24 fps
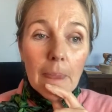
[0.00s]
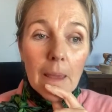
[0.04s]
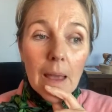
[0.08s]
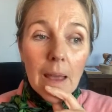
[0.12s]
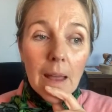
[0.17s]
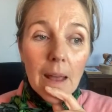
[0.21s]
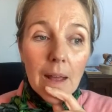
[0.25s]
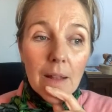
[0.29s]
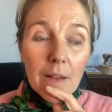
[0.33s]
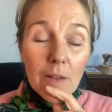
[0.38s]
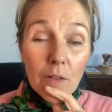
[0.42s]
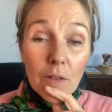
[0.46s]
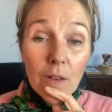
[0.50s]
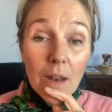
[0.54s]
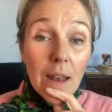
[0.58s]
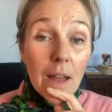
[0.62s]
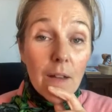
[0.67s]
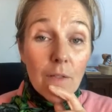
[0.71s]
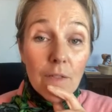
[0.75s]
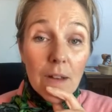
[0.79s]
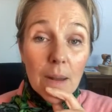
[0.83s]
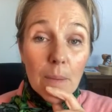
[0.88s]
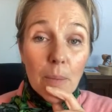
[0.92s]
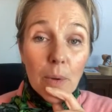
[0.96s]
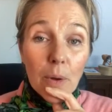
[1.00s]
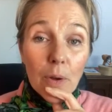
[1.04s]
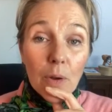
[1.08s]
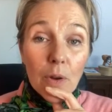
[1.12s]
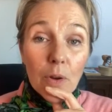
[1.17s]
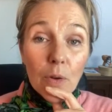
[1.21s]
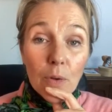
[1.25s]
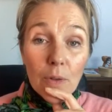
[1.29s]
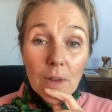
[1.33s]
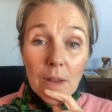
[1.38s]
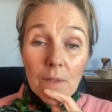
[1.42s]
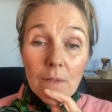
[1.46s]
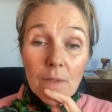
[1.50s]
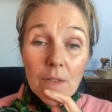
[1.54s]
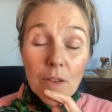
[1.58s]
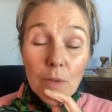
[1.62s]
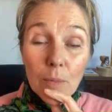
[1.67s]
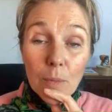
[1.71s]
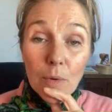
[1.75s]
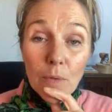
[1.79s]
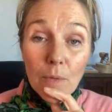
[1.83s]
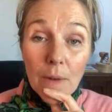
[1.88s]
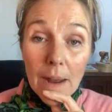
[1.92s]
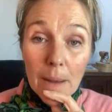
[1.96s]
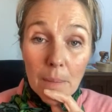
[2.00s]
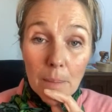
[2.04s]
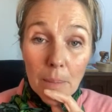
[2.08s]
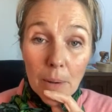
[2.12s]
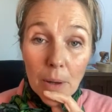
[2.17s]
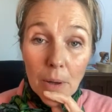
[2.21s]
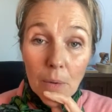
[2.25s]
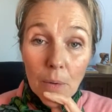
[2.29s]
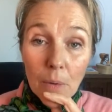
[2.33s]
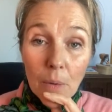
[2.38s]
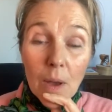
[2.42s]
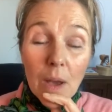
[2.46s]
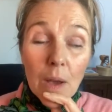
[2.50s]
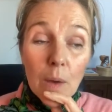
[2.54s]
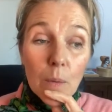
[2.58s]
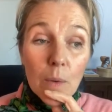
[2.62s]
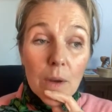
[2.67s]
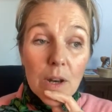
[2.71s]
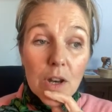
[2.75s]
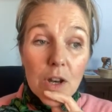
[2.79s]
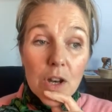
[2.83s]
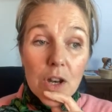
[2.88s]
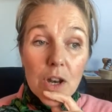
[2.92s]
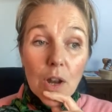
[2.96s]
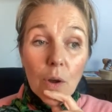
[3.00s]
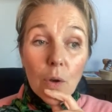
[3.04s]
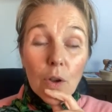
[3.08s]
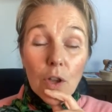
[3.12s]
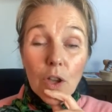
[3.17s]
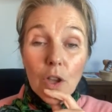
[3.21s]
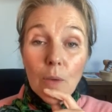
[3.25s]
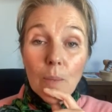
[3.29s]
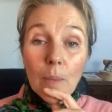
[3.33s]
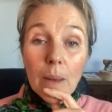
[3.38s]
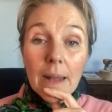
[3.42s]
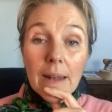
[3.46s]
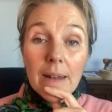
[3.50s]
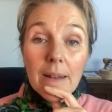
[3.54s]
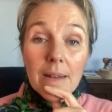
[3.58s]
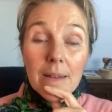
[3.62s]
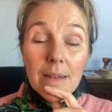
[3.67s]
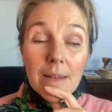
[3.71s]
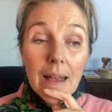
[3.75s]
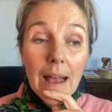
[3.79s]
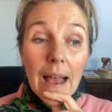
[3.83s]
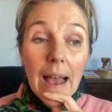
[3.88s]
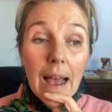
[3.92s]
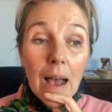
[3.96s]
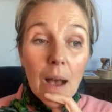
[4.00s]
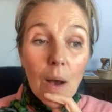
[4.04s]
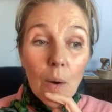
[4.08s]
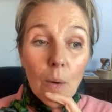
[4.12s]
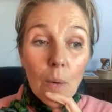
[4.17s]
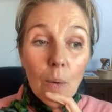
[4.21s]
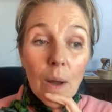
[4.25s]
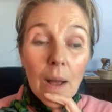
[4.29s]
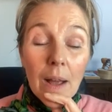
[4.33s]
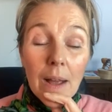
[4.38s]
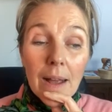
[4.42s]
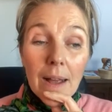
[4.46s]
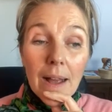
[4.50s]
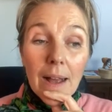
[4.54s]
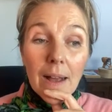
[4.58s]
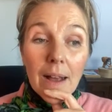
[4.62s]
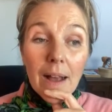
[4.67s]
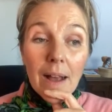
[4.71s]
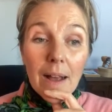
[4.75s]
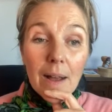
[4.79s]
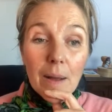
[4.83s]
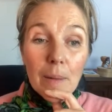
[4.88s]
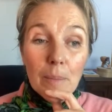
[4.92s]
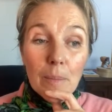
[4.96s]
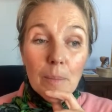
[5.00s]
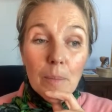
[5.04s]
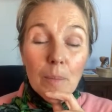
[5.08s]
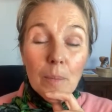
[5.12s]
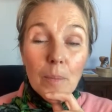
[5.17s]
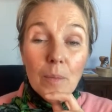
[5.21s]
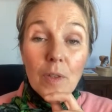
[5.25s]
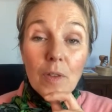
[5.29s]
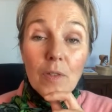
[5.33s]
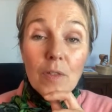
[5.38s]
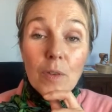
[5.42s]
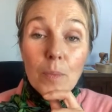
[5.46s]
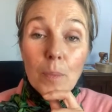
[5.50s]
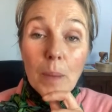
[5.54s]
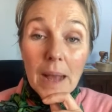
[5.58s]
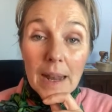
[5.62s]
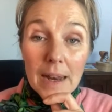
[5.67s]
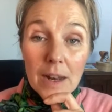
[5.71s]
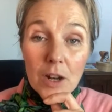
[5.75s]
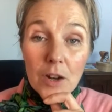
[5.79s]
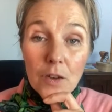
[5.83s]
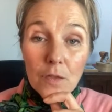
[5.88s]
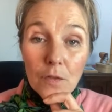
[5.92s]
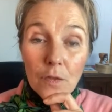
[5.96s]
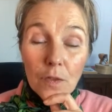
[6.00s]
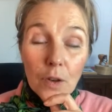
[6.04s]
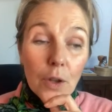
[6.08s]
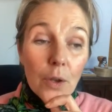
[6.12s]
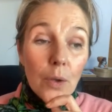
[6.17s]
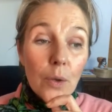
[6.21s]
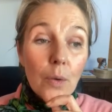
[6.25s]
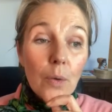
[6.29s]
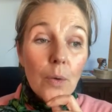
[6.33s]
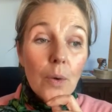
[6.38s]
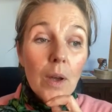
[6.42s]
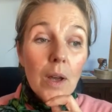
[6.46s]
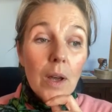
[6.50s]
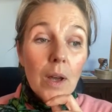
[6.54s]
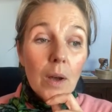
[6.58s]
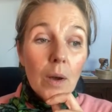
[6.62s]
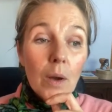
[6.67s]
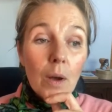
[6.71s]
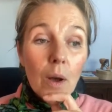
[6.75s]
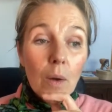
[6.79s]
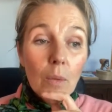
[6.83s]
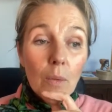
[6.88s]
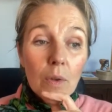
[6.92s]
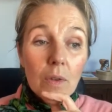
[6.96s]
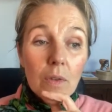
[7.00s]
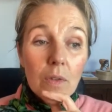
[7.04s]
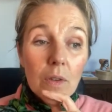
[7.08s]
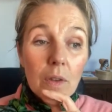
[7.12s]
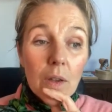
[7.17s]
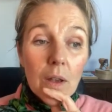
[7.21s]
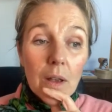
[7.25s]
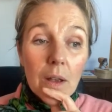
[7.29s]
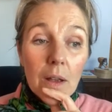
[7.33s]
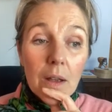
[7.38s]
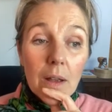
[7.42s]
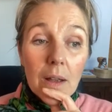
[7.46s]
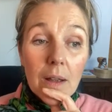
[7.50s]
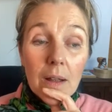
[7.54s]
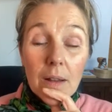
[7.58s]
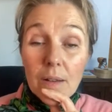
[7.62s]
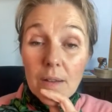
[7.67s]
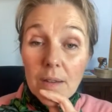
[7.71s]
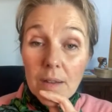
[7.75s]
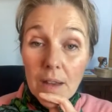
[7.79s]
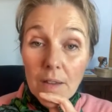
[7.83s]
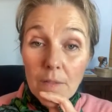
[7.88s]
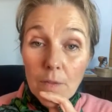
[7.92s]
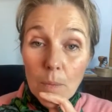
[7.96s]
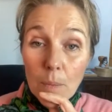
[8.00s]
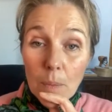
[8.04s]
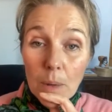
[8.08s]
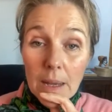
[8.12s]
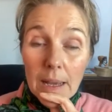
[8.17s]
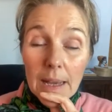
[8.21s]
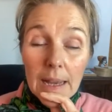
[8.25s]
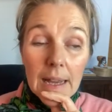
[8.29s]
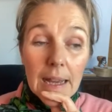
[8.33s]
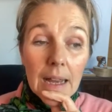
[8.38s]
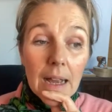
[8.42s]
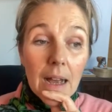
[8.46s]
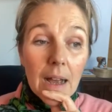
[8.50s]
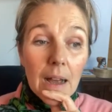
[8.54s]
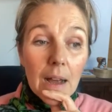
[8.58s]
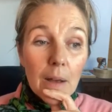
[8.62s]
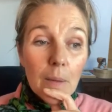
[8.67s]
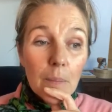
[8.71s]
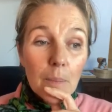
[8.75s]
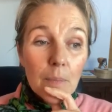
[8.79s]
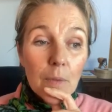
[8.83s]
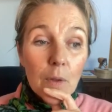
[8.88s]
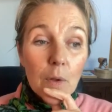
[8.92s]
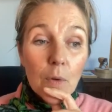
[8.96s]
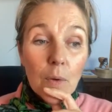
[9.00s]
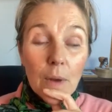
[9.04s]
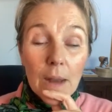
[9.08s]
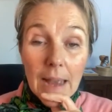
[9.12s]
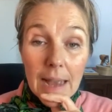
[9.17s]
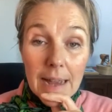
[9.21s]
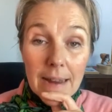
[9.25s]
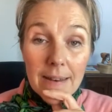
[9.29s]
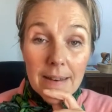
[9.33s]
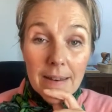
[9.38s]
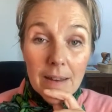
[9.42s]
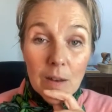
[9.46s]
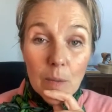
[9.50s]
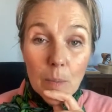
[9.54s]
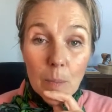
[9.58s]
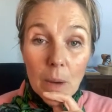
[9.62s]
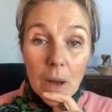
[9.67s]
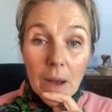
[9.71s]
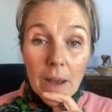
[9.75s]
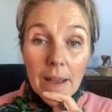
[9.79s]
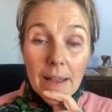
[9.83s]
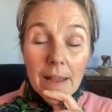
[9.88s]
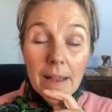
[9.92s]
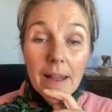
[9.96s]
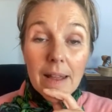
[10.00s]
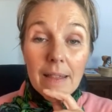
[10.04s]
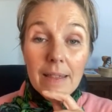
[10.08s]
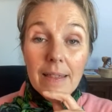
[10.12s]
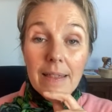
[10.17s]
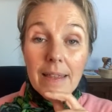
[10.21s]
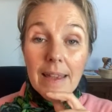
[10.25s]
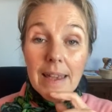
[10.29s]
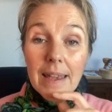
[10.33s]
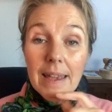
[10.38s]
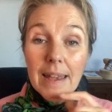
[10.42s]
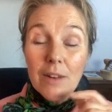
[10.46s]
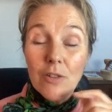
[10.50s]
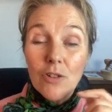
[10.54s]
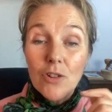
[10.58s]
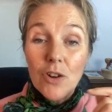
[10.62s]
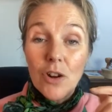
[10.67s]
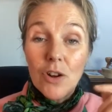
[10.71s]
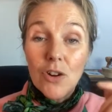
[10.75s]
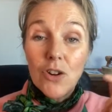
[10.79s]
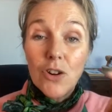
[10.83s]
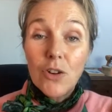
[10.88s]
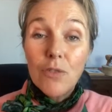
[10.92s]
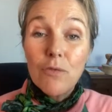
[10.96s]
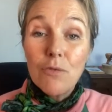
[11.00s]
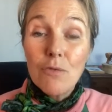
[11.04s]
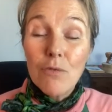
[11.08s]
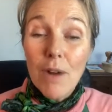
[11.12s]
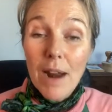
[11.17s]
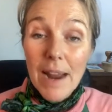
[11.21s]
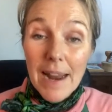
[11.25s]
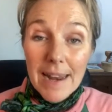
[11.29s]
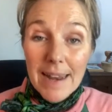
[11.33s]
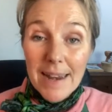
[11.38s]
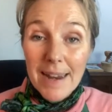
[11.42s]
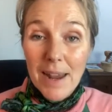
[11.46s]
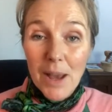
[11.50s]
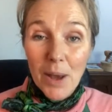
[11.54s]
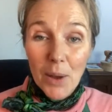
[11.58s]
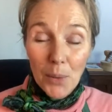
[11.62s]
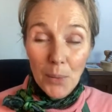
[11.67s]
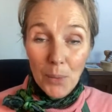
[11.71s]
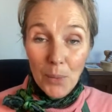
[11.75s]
there's a lovely book called The Invisible Rainbow, which documents how the Spanish flu was conceivably created by the introduction of radio,